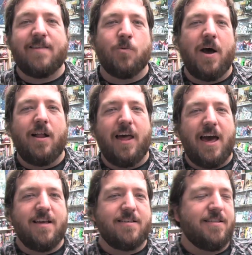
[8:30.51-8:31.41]
as well
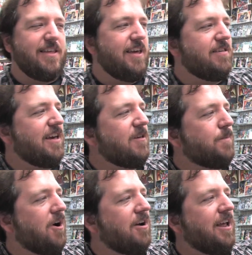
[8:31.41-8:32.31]
as the 6th
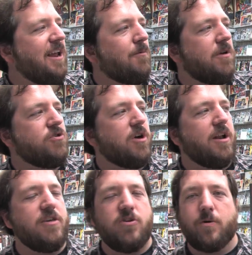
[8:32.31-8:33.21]
part in a
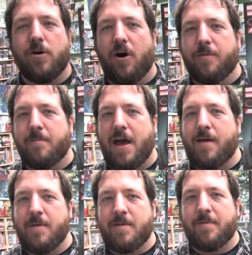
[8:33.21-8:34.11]
one-shot issue called
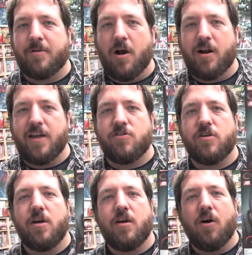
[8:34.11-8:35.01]
Minimum
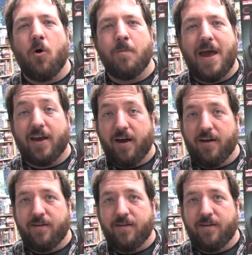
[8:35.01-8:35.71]
Carnage Omega.